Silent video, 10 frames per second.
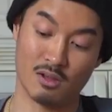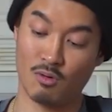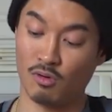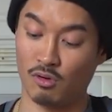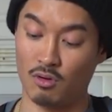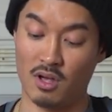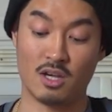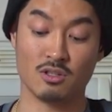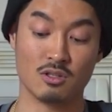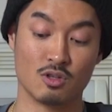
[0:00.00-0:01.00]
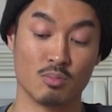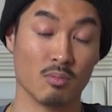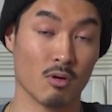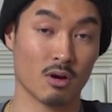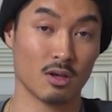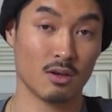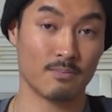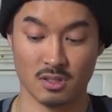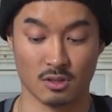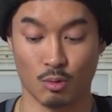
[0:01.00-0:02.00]
local Asian supermarket.
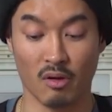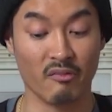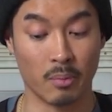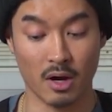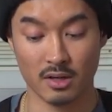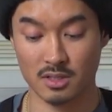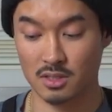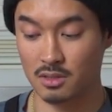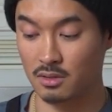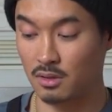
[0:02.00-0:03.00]
It's like 12 bucks.